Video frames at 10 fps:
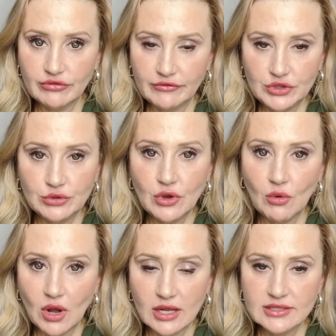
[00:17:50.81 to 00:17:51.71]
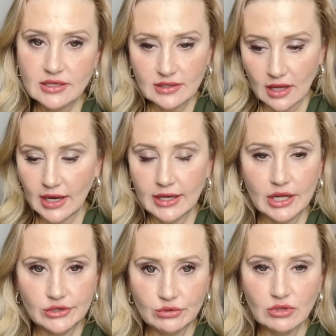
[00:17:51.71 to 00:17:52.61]
if you go online
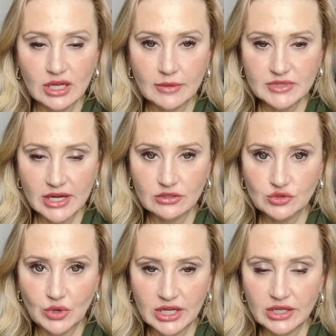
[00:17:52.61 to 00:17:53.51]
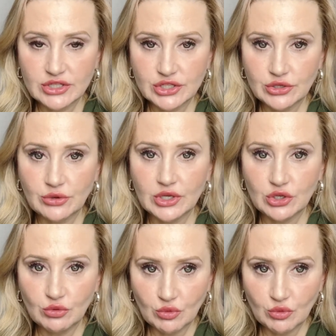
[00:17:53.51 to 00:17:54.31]
and you look up Title 22 and you